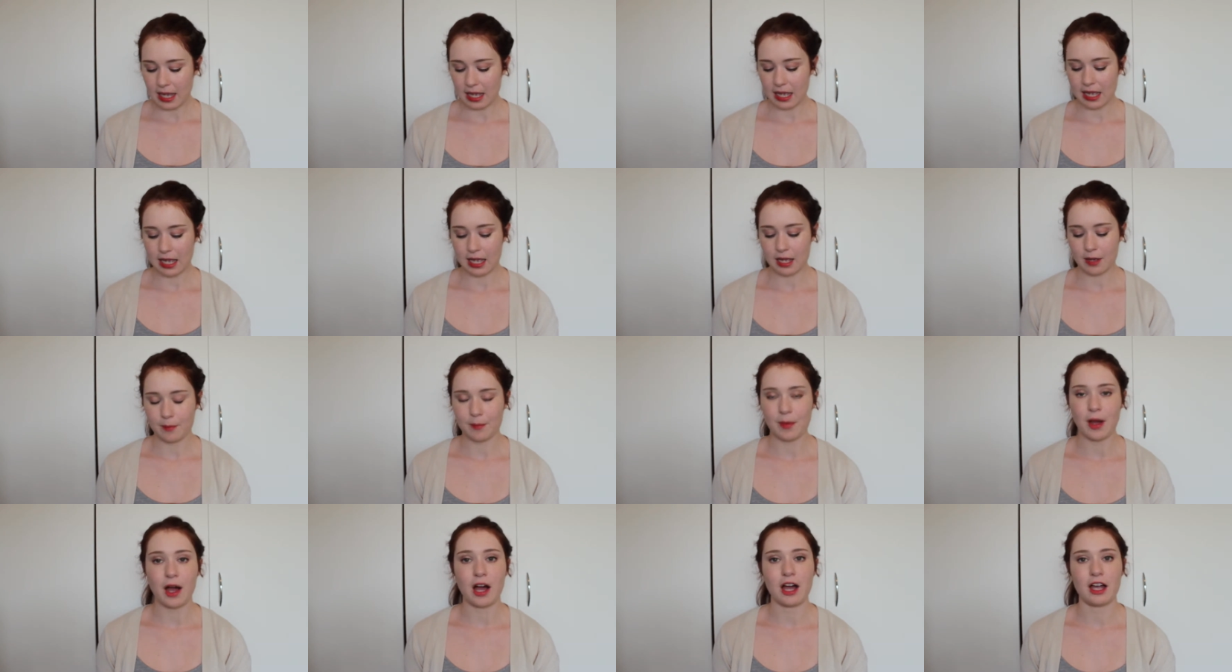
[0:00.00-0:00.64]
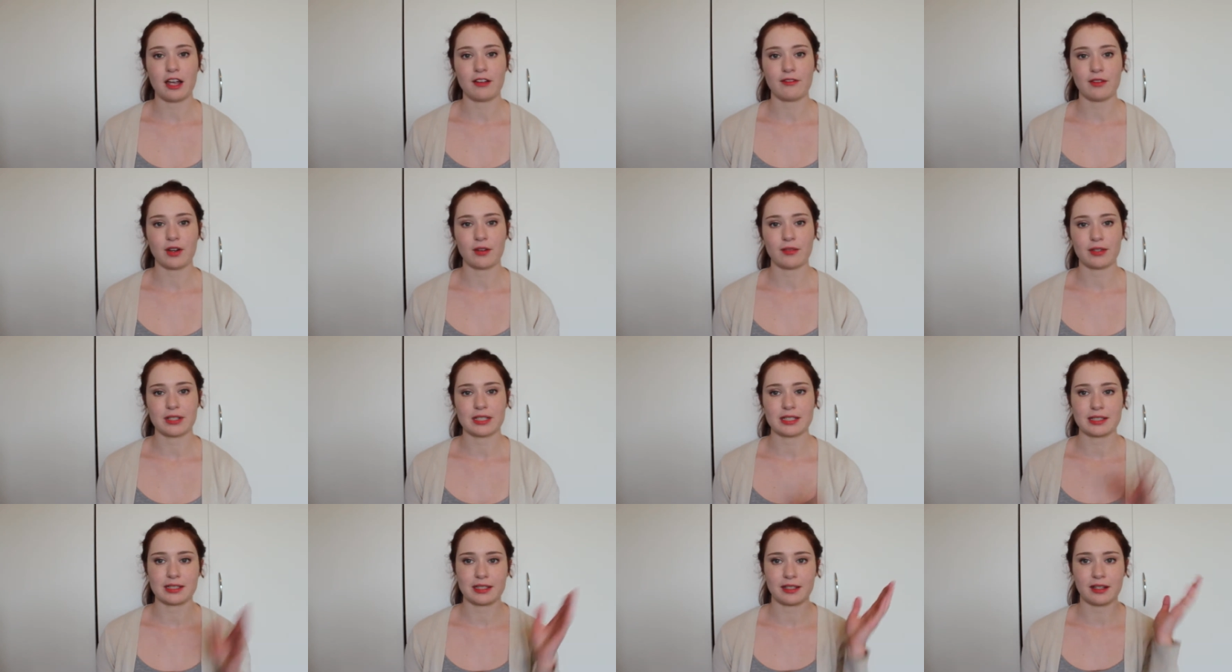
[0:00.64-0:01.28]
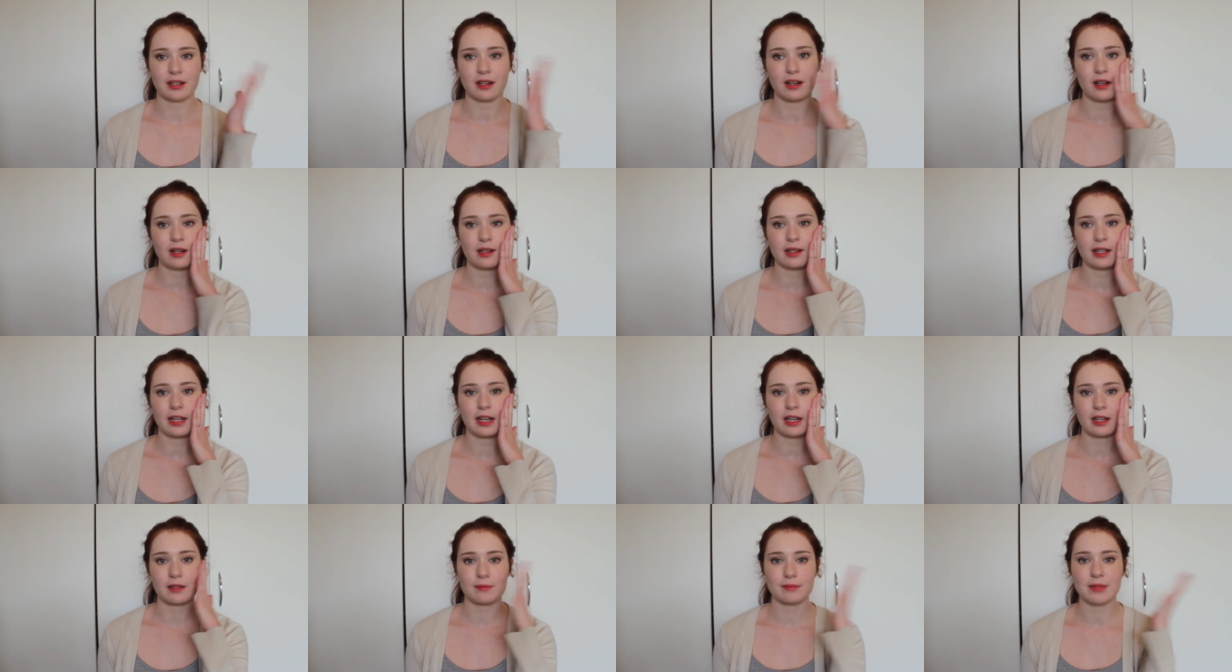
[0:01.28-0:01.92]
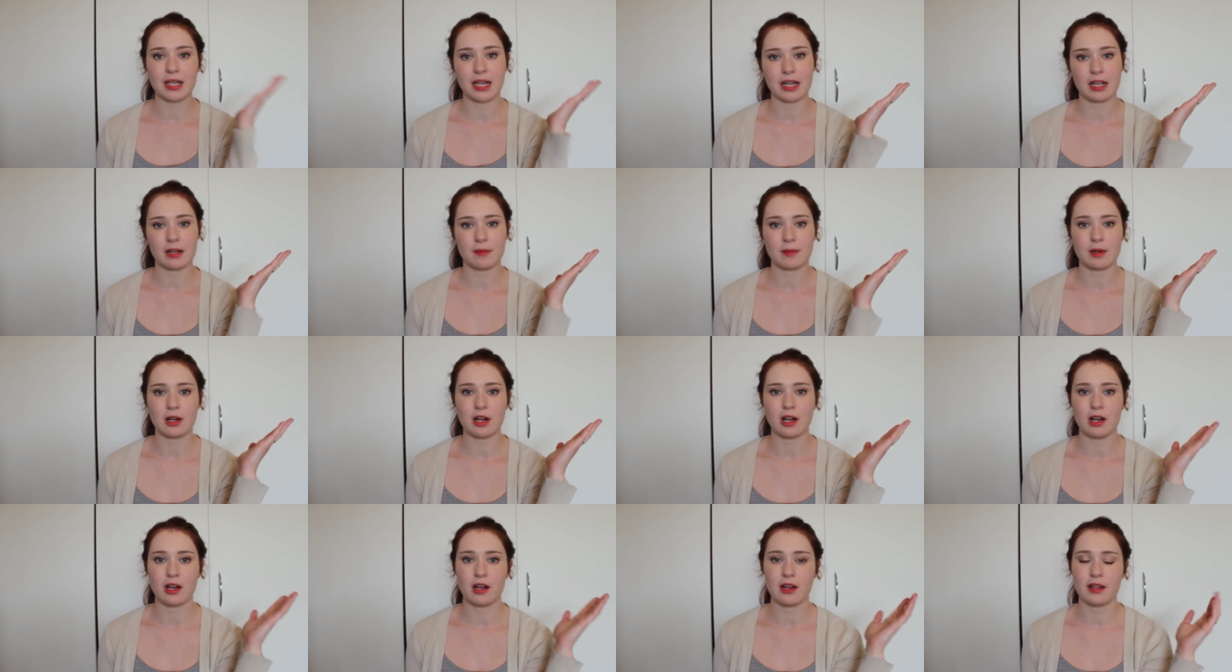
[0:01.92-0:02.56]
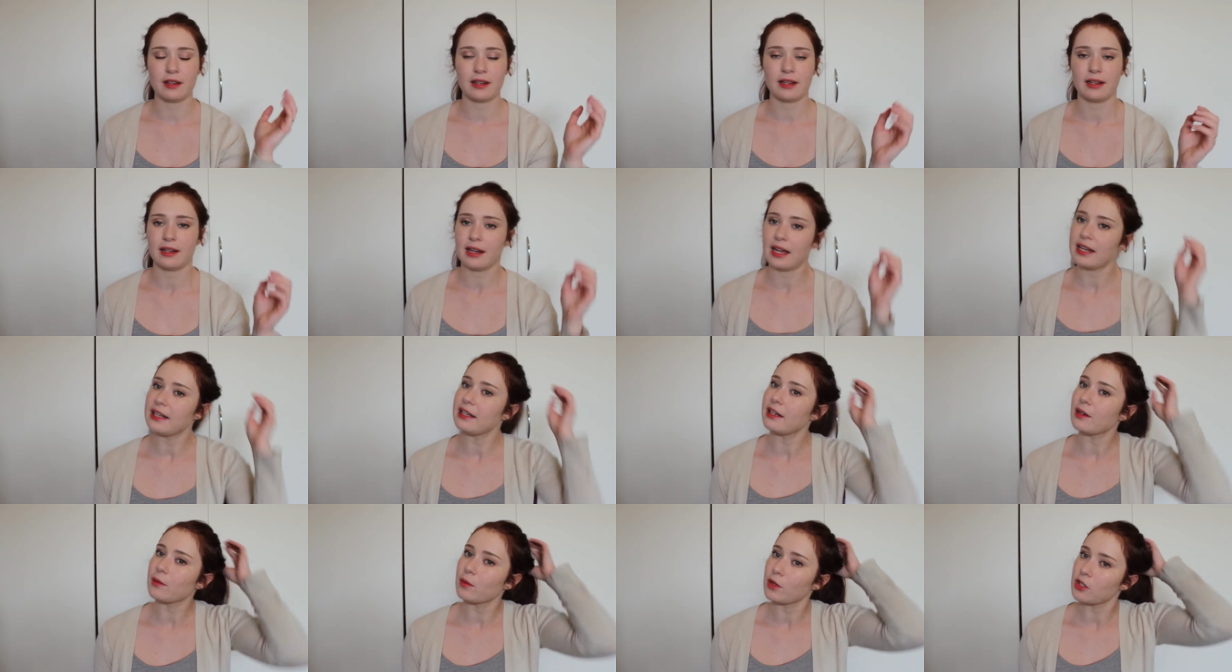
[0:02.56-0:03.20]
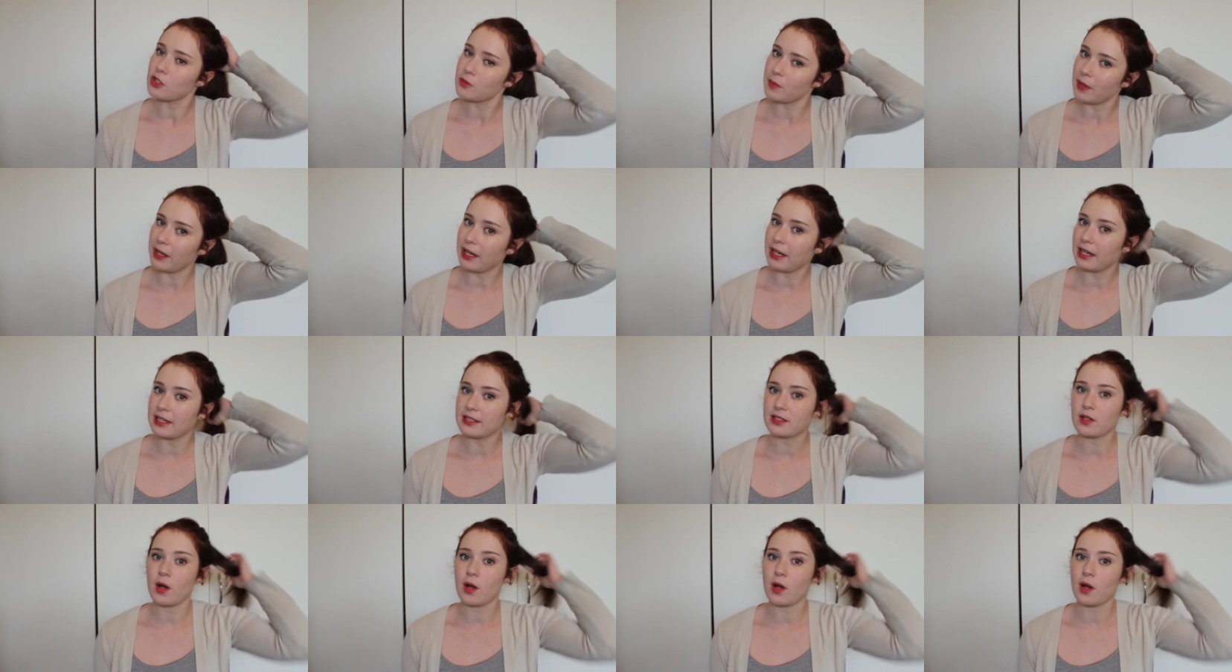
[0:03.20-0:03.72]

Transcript: I've obviously got like makeup on and I need to wash my hair,